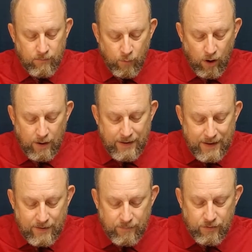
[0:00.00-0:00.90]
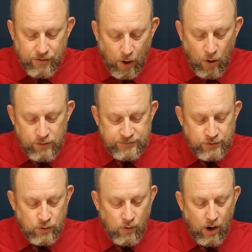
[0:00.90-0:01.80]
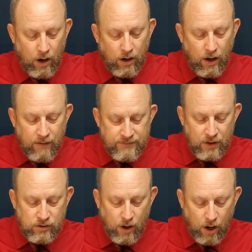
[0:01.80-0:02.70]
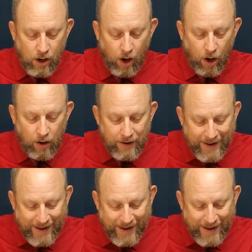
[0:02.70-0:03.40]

For if those who are of the law are